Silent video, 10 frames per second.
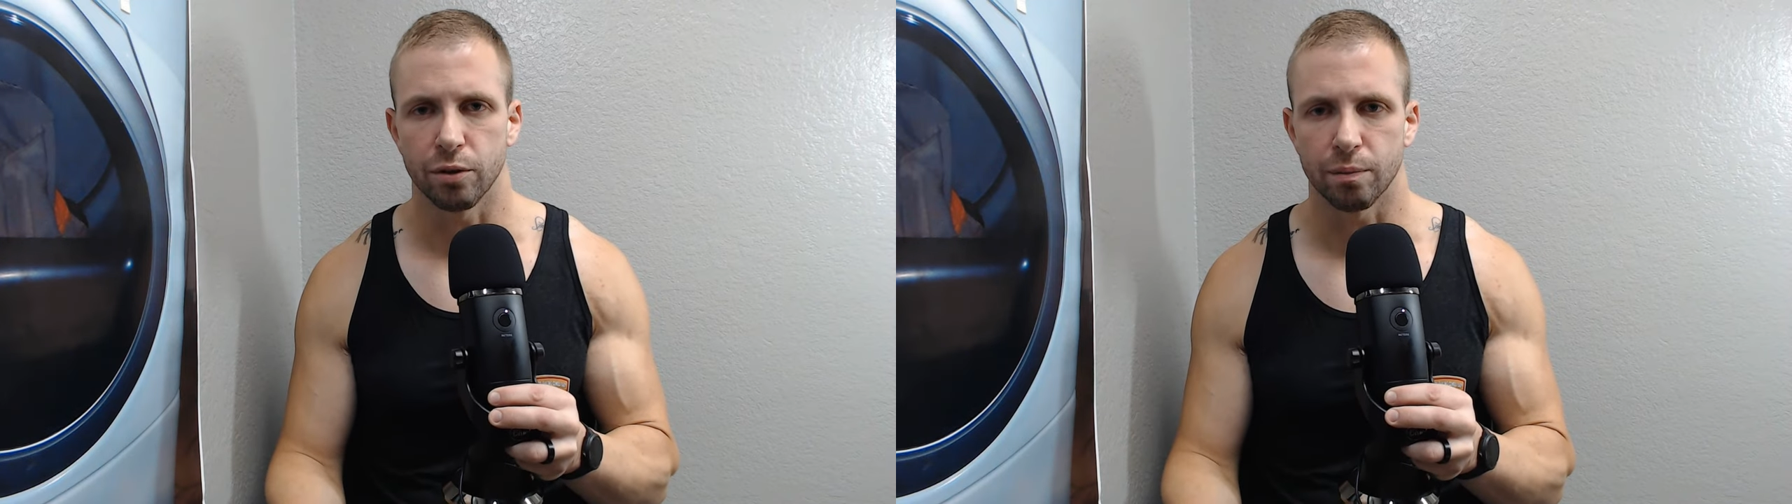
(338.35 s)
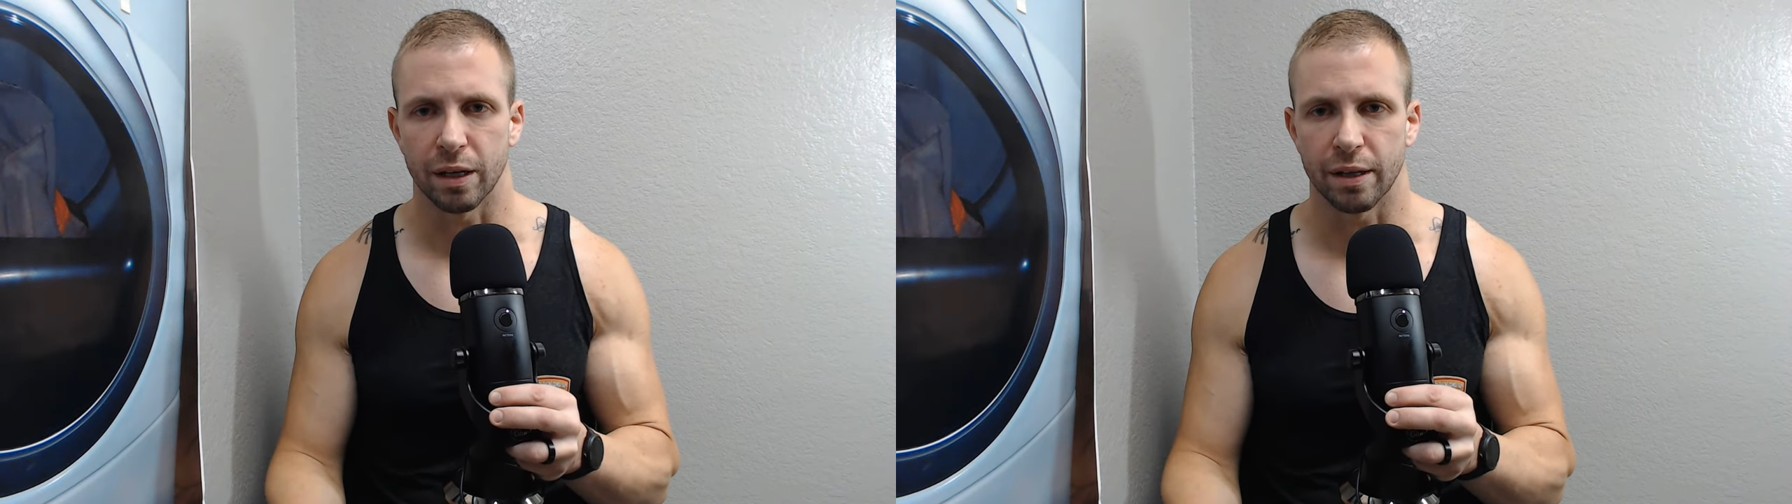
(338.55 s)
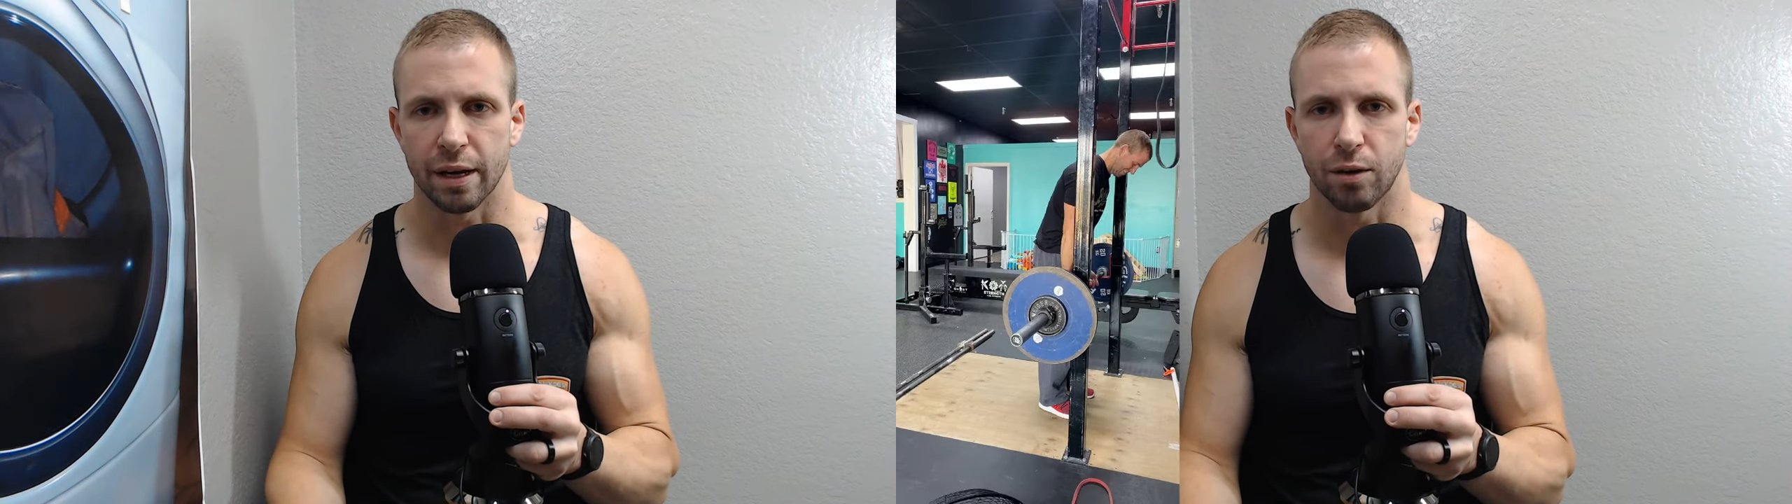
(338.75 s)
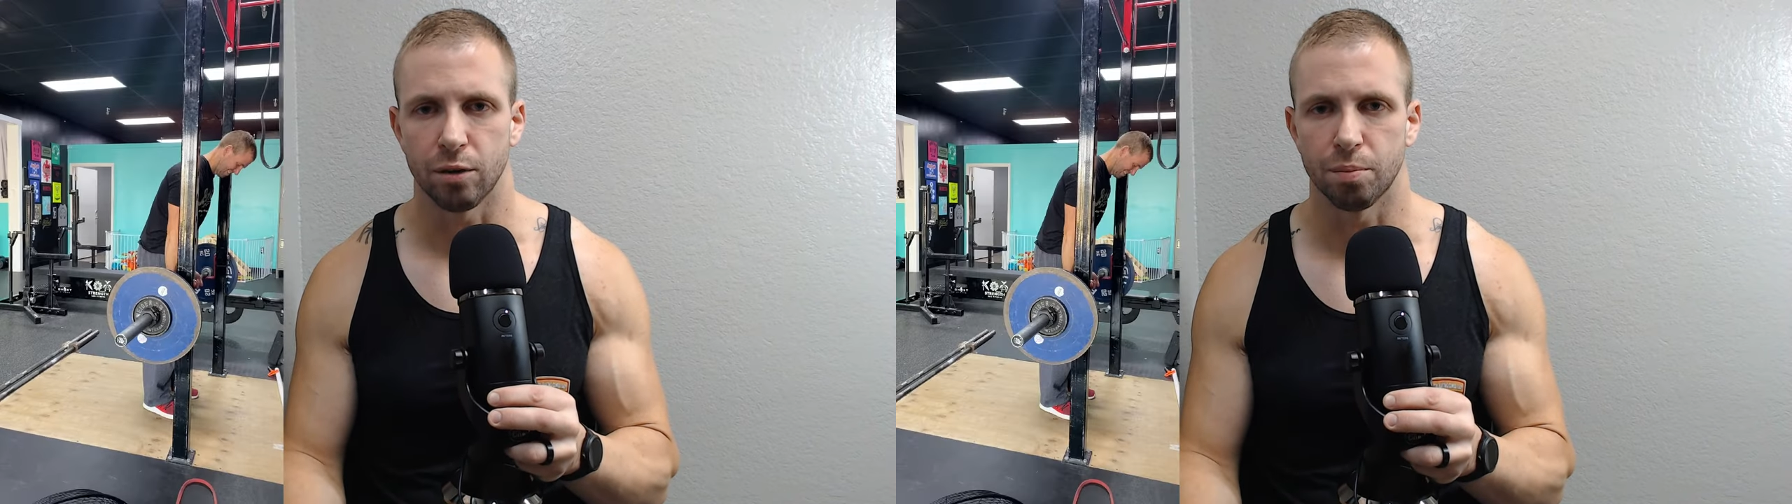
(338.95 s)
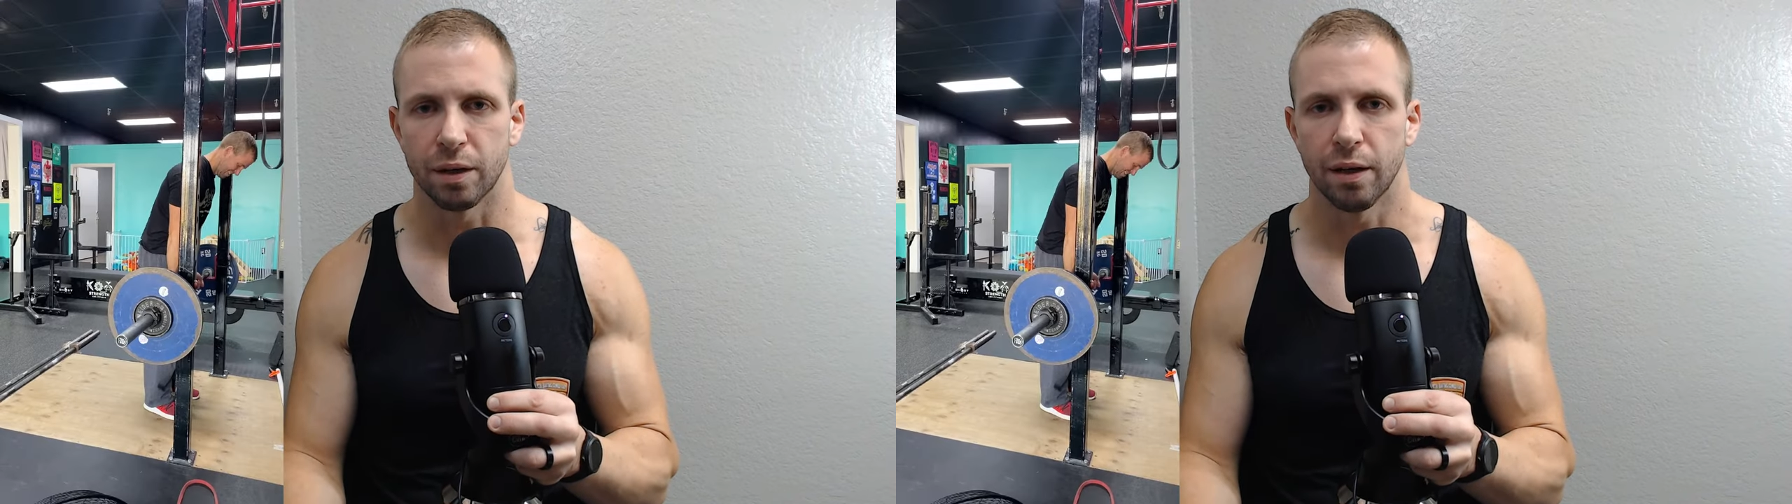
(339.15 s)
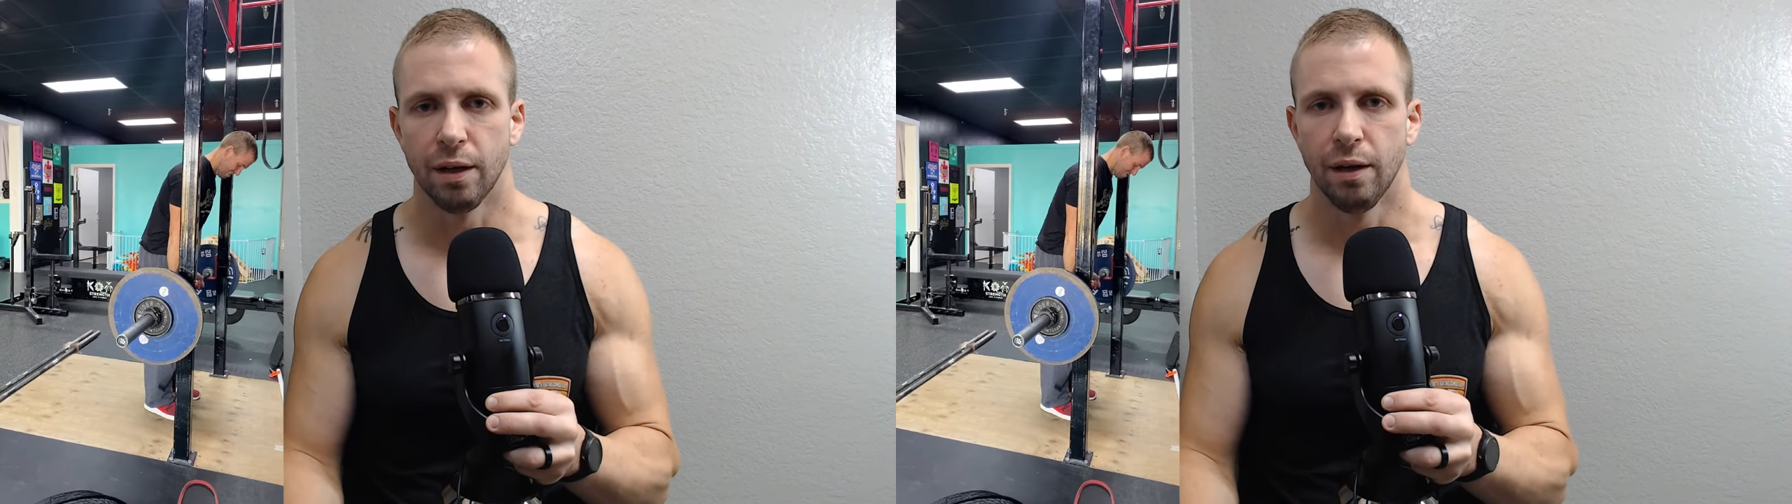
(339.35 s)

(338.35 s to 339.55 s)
I'm not that old, but